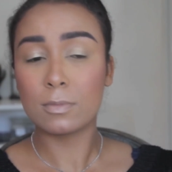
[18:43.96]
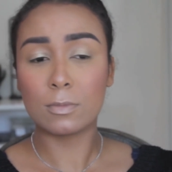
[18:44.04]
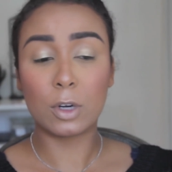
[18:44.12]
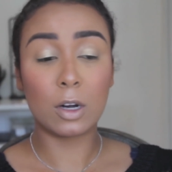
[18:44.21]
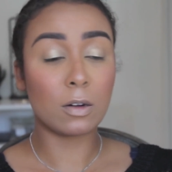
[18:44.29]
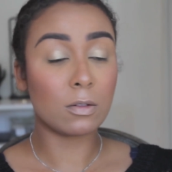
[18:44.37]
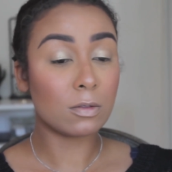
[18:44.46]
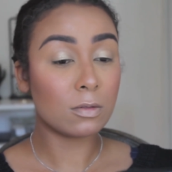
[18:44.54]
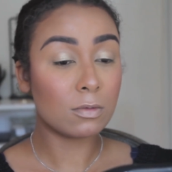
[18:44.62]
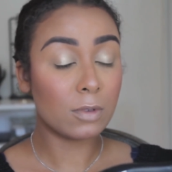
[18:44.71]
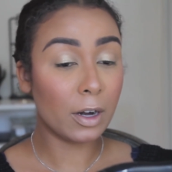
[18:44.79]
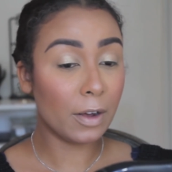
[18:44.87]
Whoa,
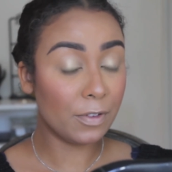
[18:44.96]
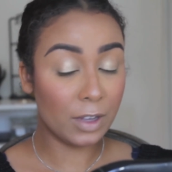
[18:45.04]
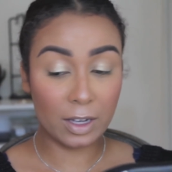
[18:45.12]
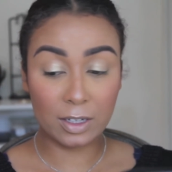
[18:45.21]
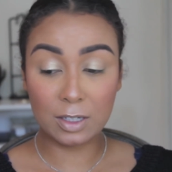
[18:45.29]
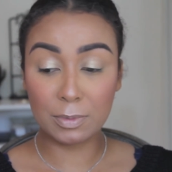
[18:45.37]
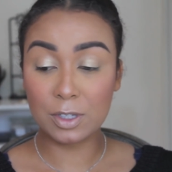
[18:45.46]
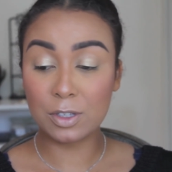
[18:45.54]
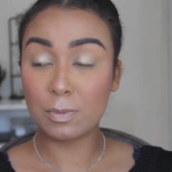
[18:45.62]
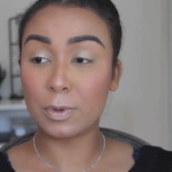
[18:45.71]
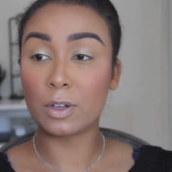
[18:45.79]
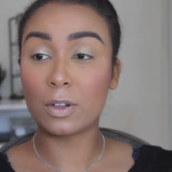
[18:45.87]
why do I feel like I need to be
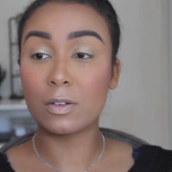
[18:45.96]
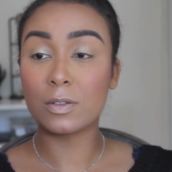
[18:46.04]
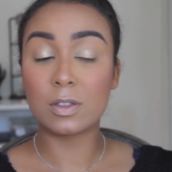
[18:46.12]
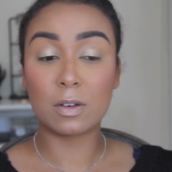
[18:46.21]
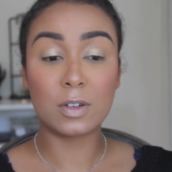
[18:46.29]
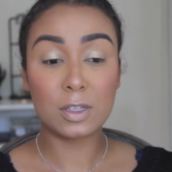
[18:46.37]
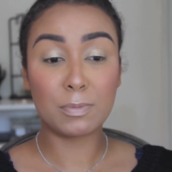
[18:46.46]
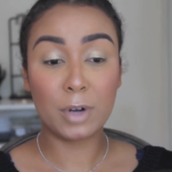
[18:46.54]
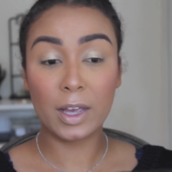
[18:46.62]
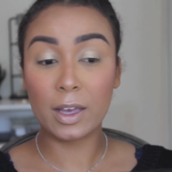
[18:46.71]
super close though to spray